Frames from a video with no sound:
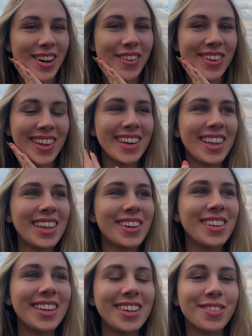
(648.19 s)
I feel like it literally
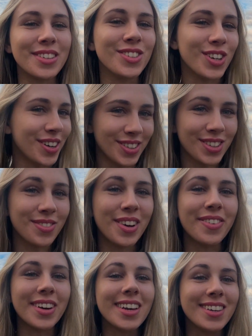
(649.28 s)
like recharges my
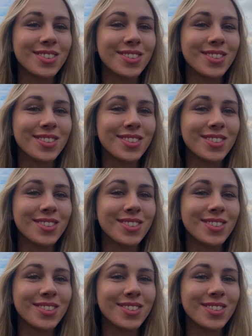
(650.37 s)
freaking